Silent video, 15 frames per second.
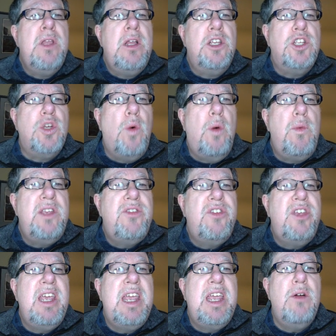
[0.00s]
So what we
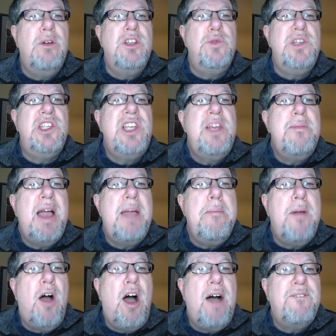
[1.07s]
see here is we see my
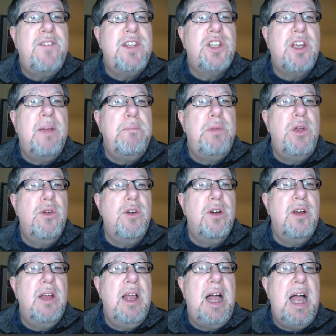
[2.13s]
office
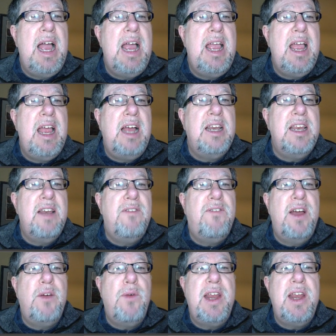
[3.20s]
computer
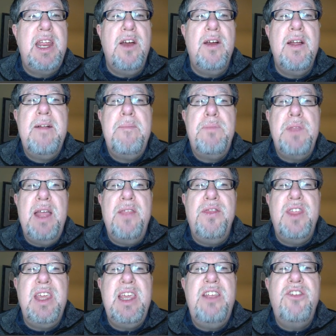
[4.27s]
identified right here.
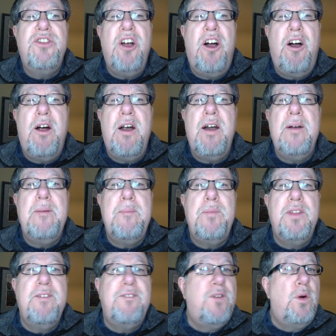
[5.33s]
And these are
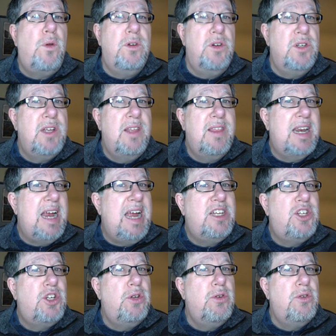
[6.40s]
the folders that I
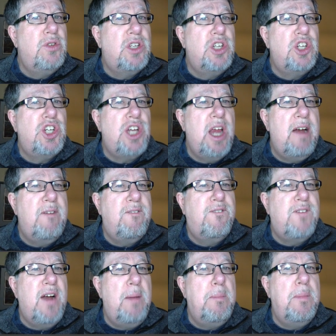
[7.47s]
choose to share
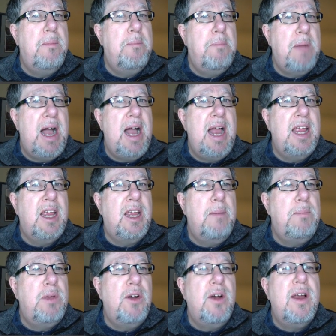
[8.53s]
from my
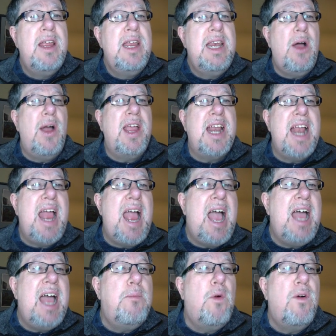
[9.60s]
computer. Now I can
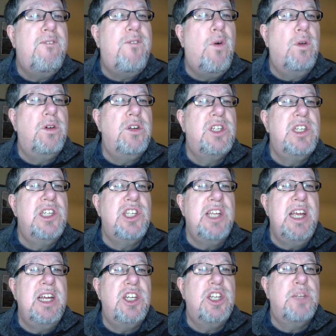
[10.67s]
add more folders to
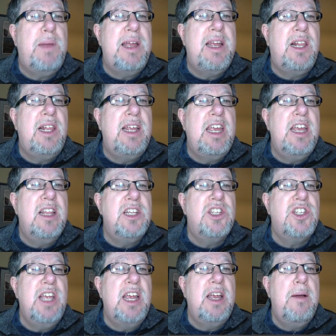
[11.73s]
sync just by clicking the
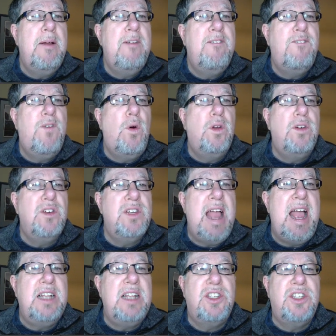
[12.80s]
sync folder,
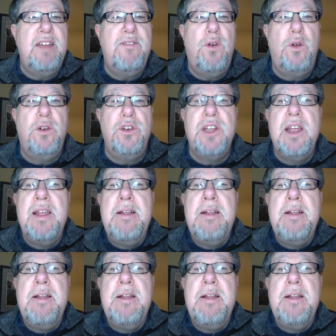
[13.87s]
add sync folders